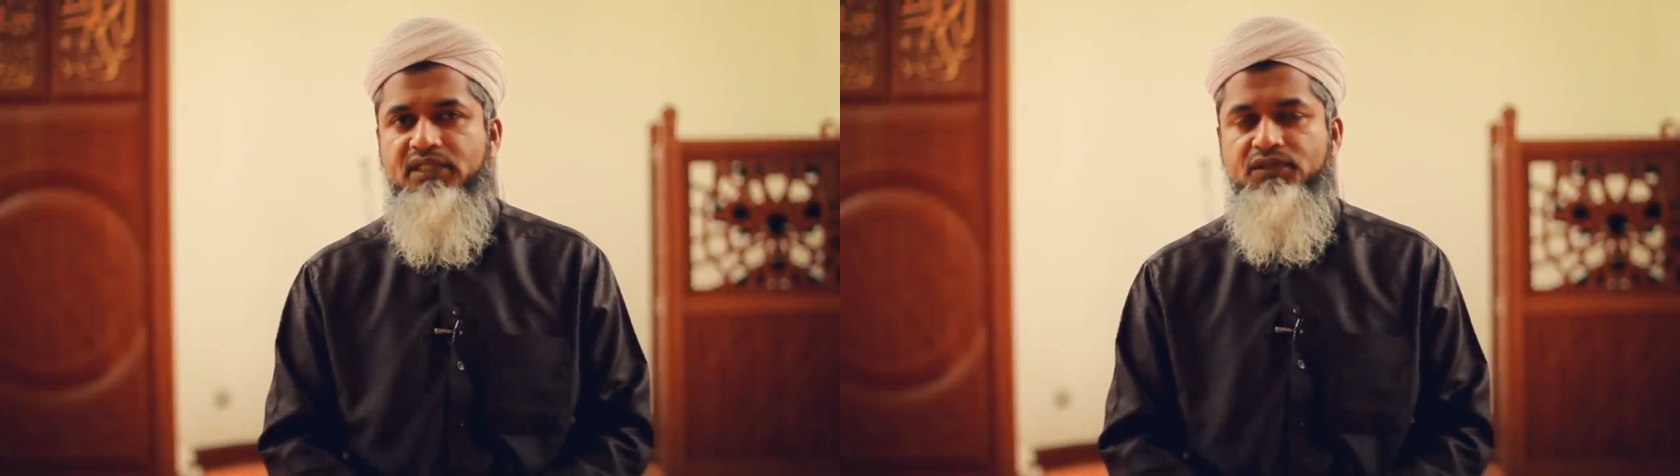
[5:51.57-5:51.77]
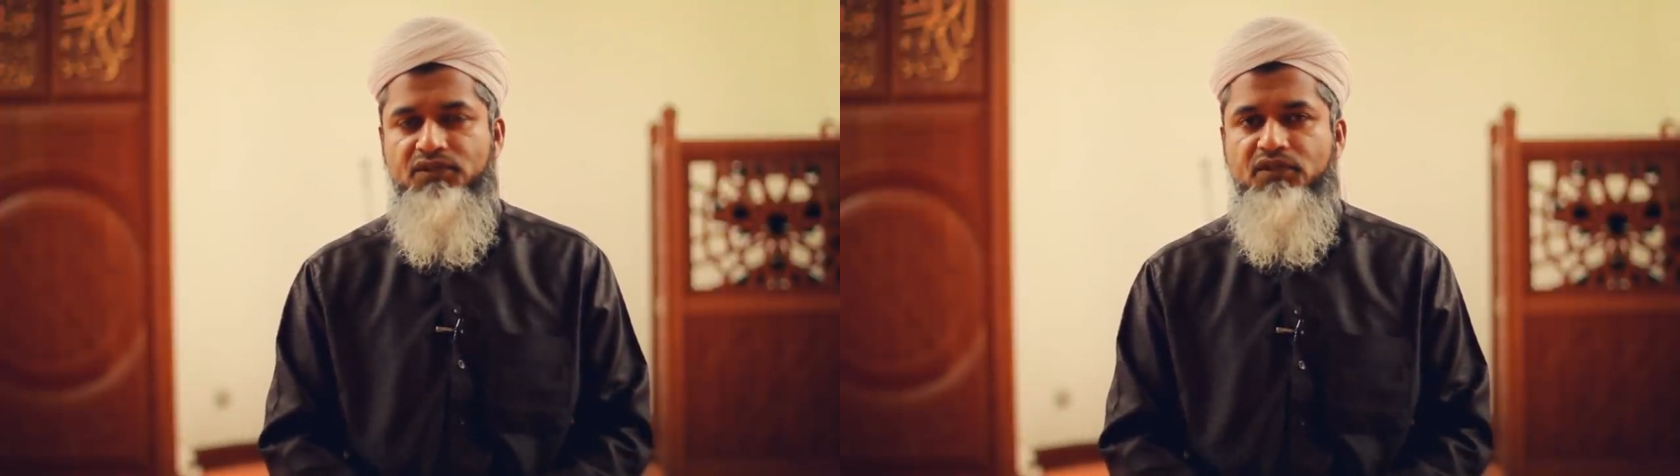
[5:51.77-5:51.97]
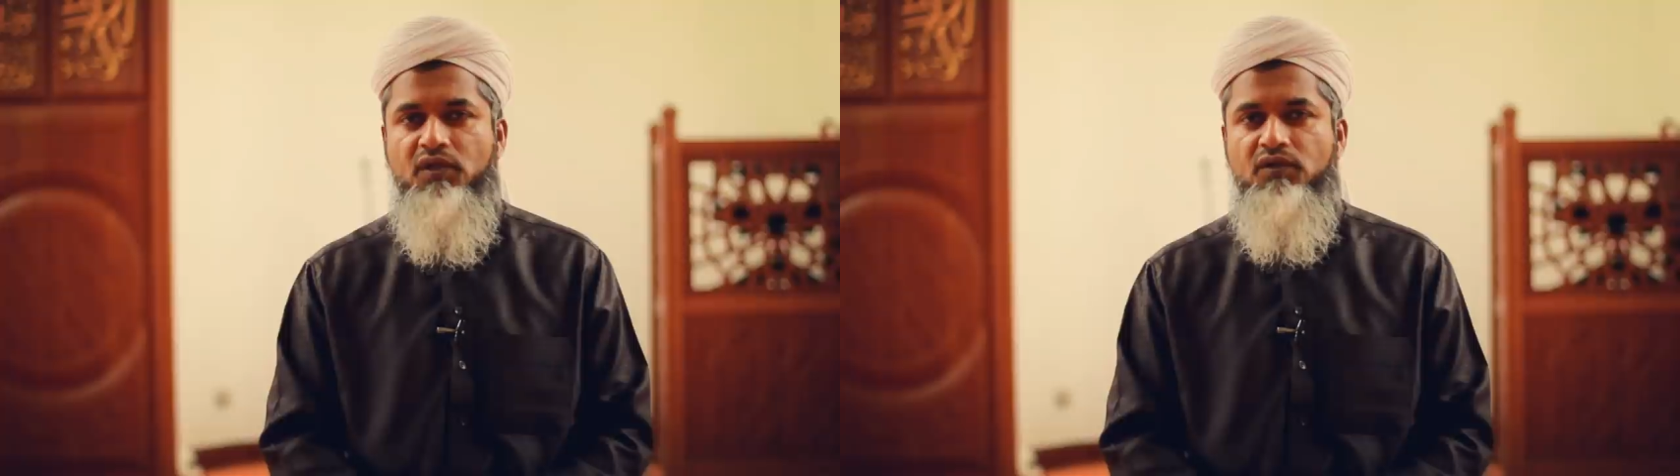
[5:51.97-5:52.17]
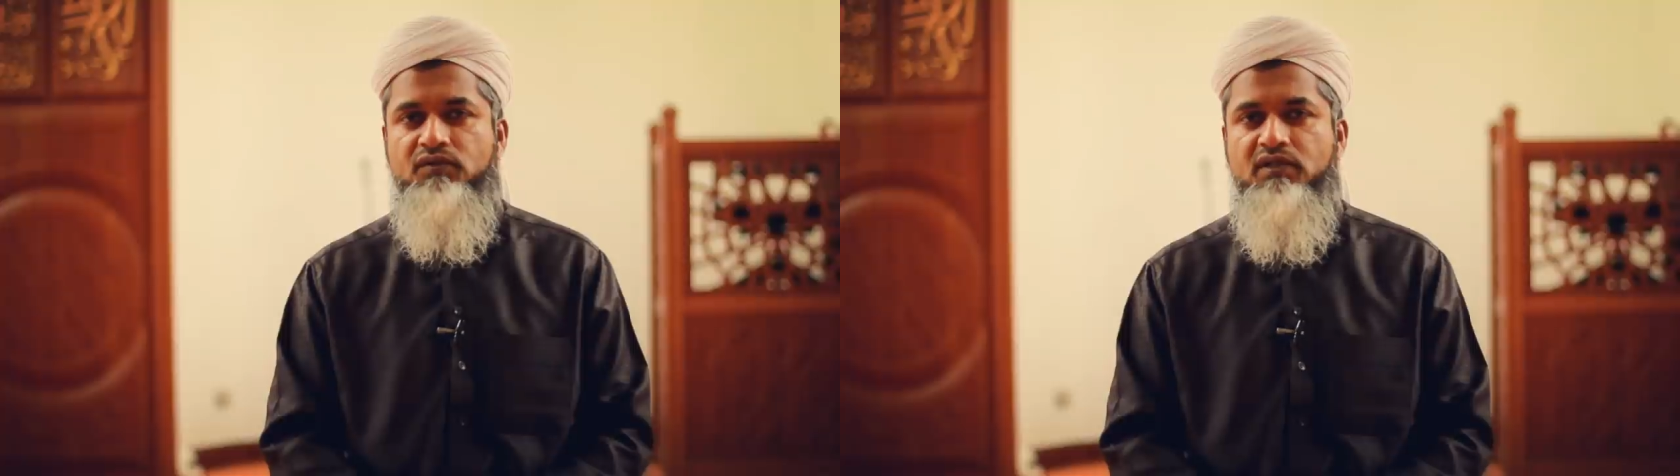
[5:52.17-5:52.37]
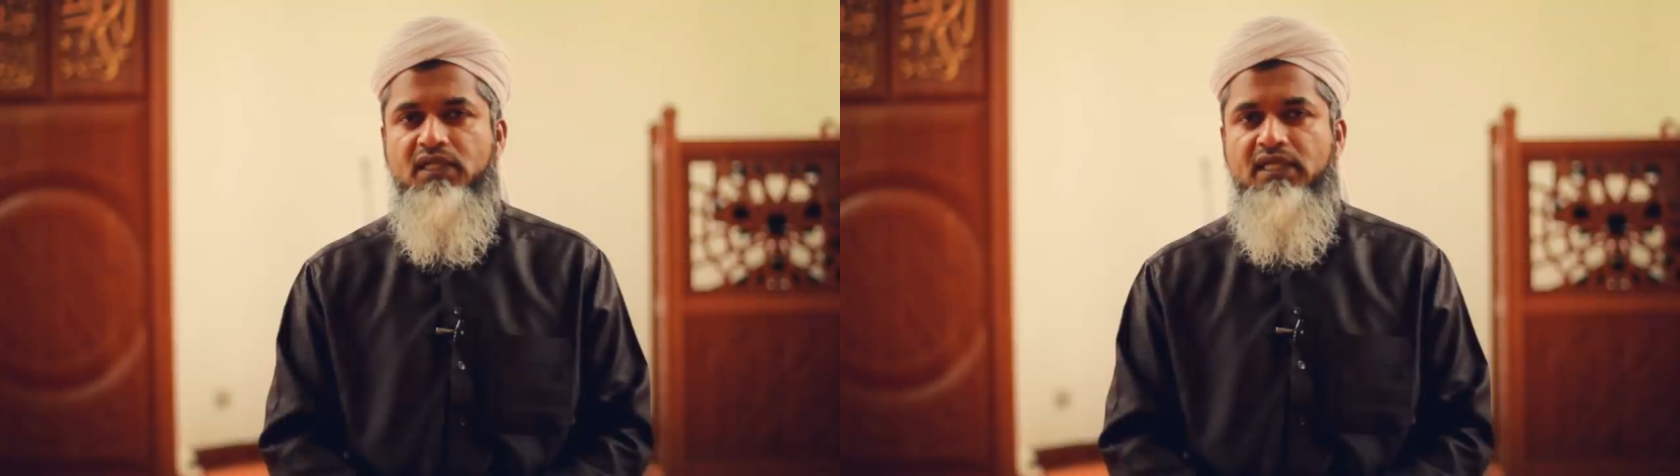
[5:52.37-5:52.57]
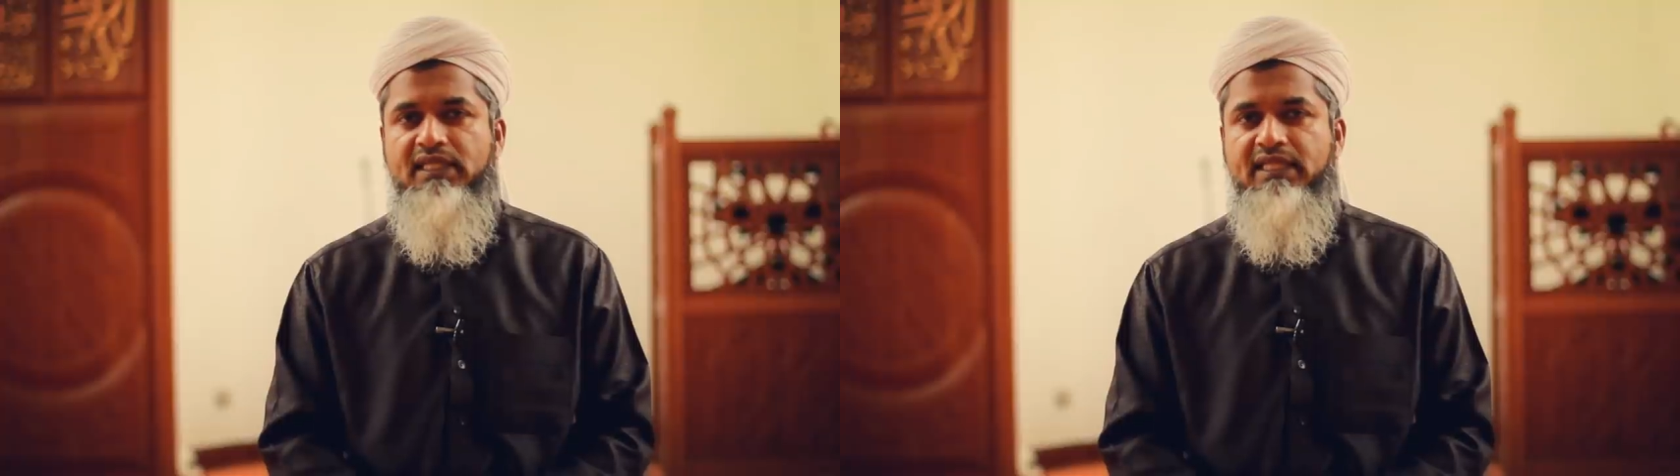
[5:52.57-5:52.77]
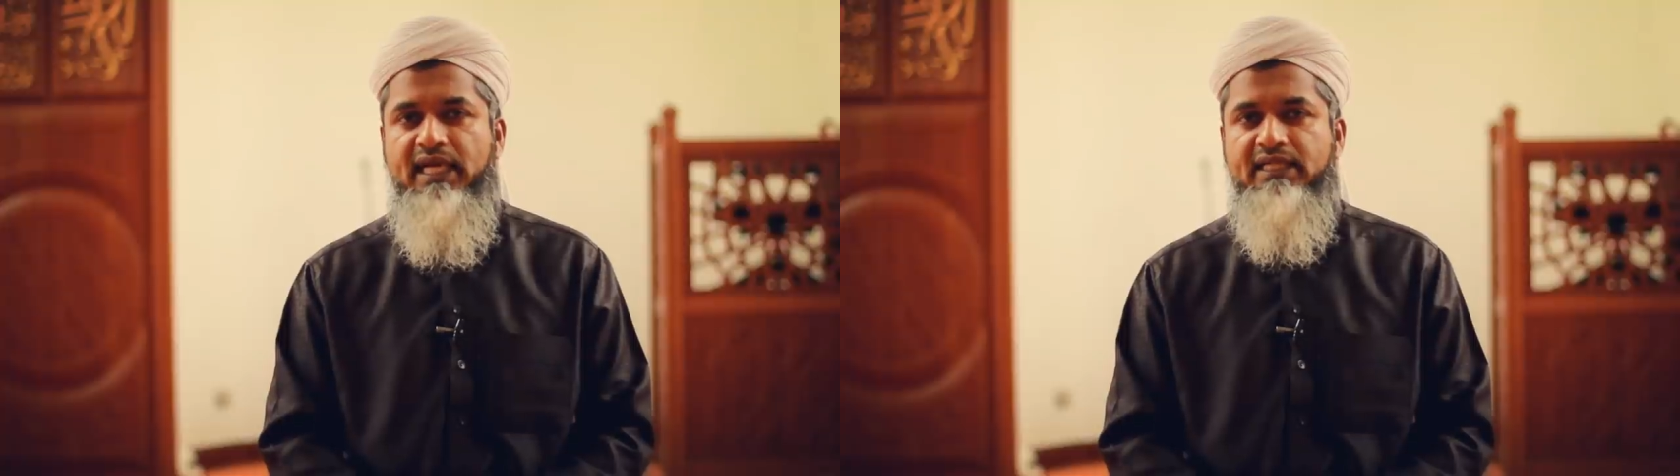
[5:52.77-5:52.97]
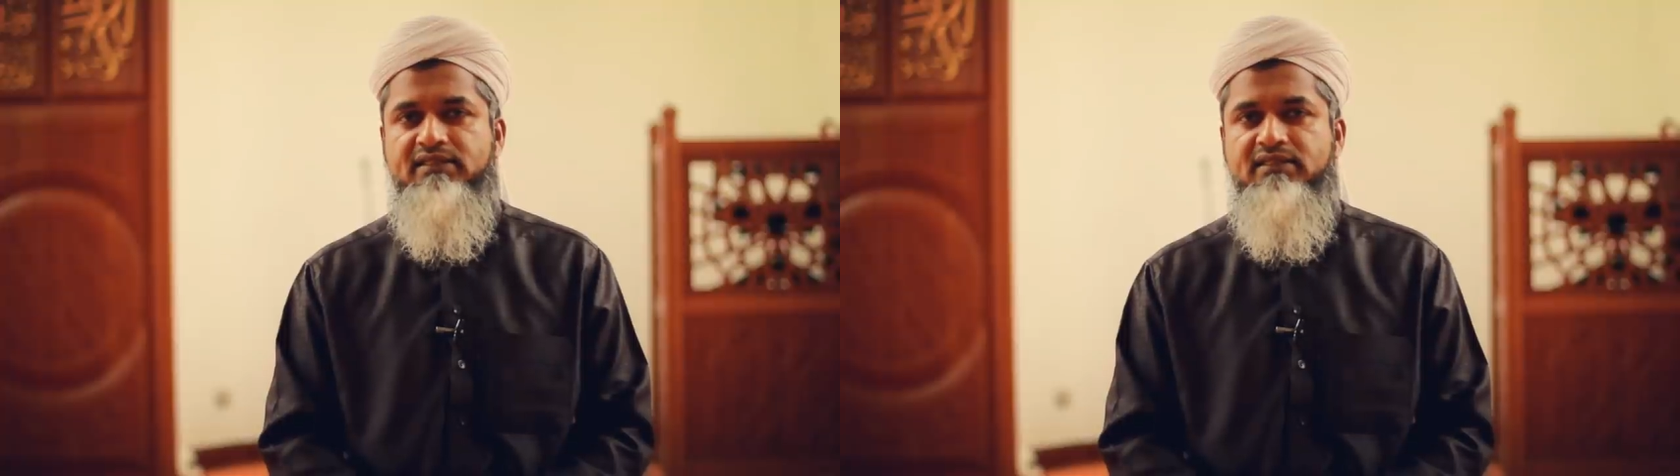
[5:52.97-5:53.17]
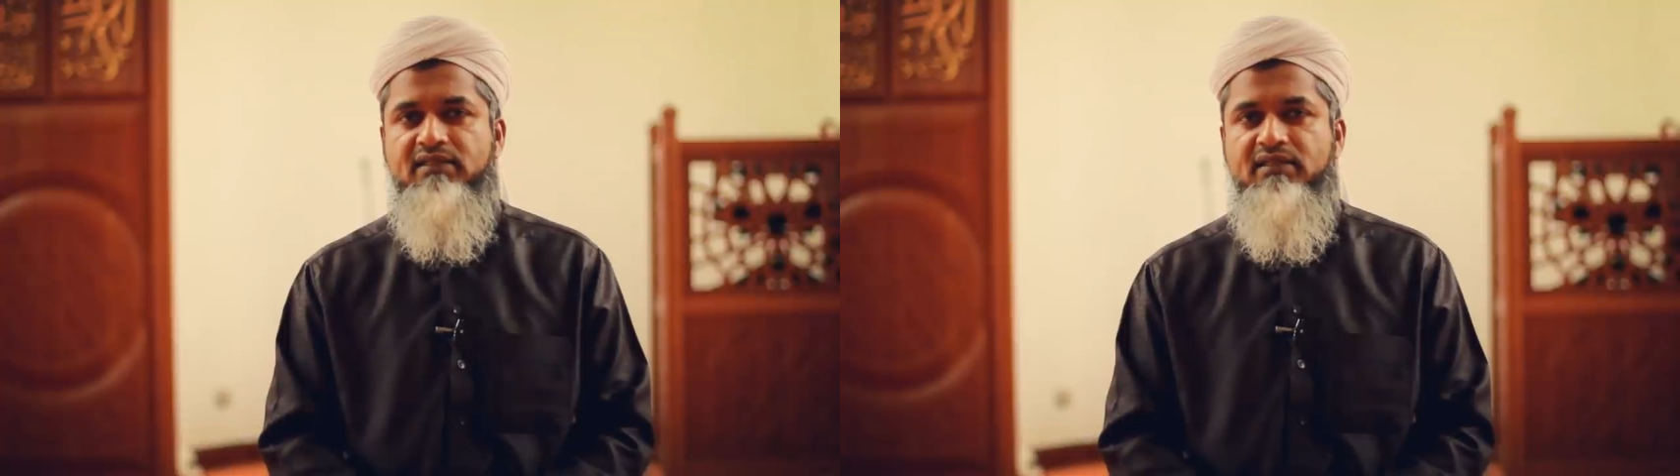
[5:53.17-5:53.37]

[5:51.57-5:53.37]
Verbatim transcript: Do you know that